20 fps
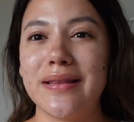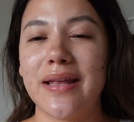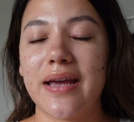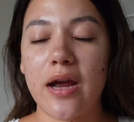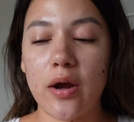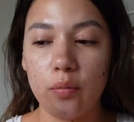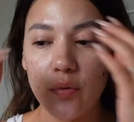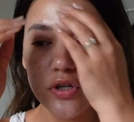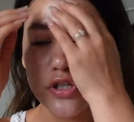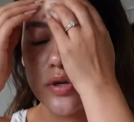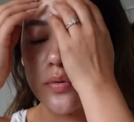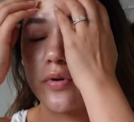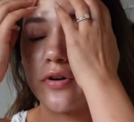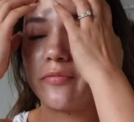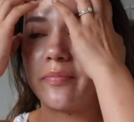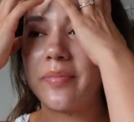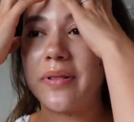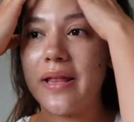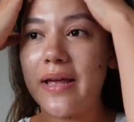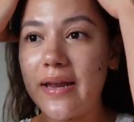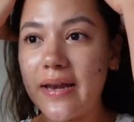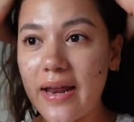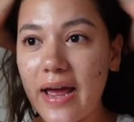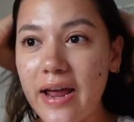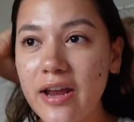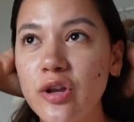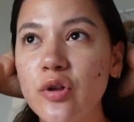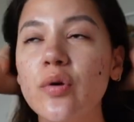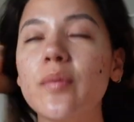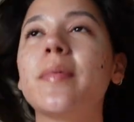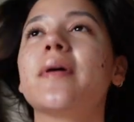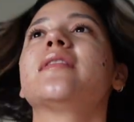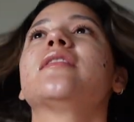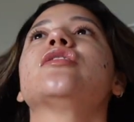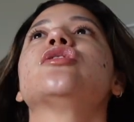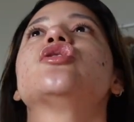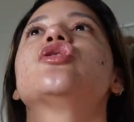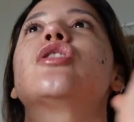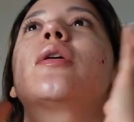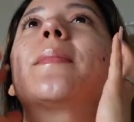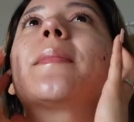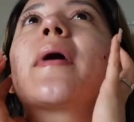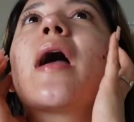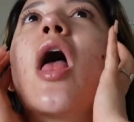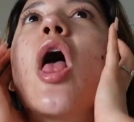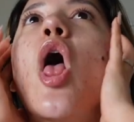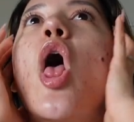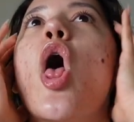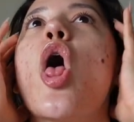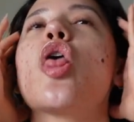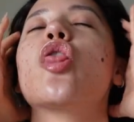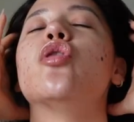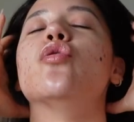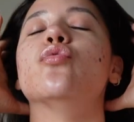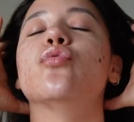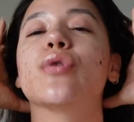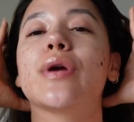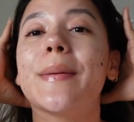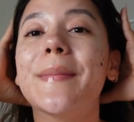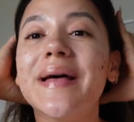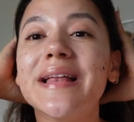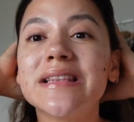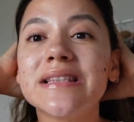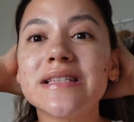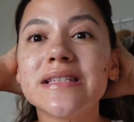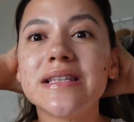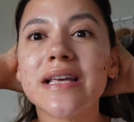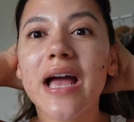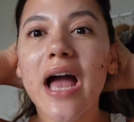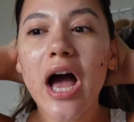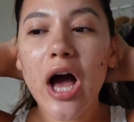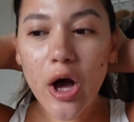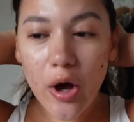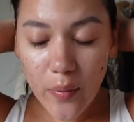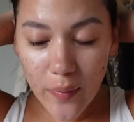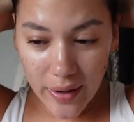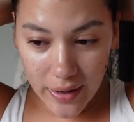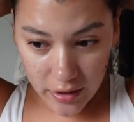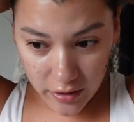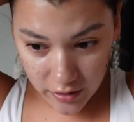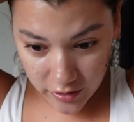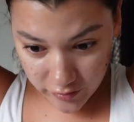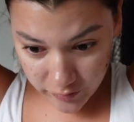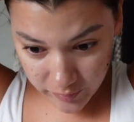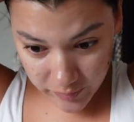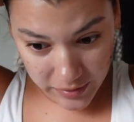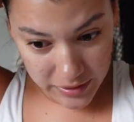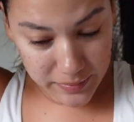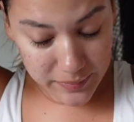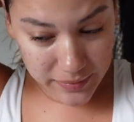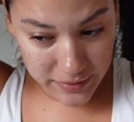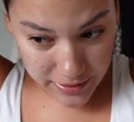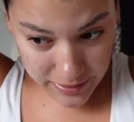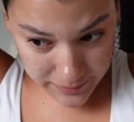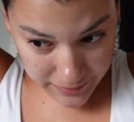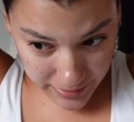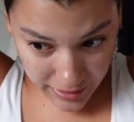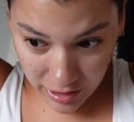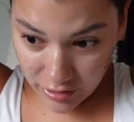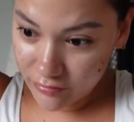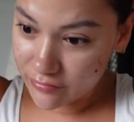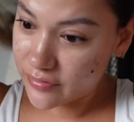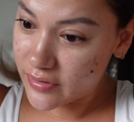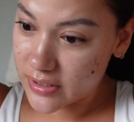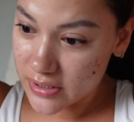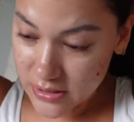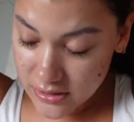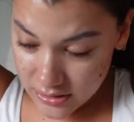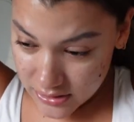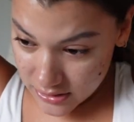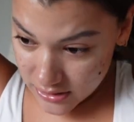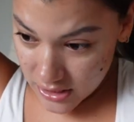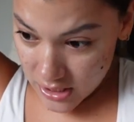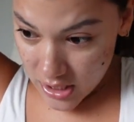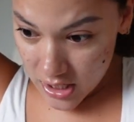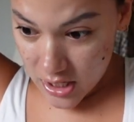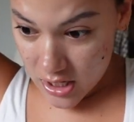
Like I wish I would have planned. I knew about this trip three months ago. I could have been planning my outfits,